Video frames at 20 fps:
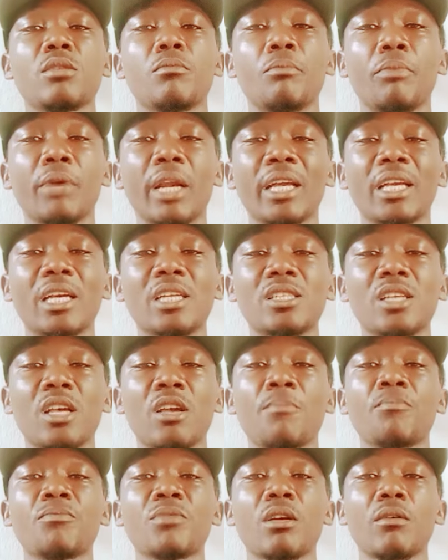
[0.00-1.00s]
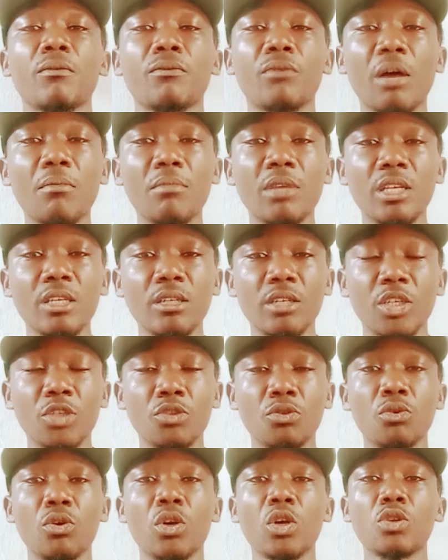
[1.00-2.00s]
Brekete Family
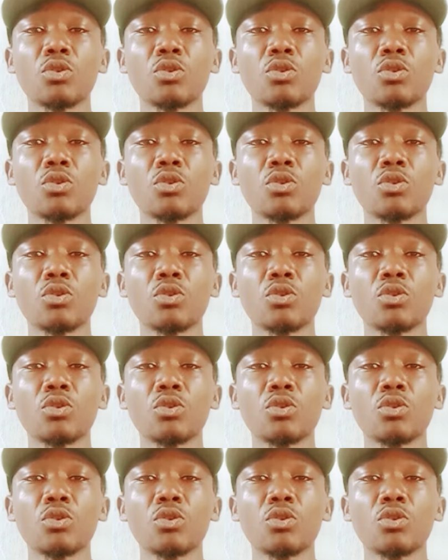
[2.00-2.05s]
Radio.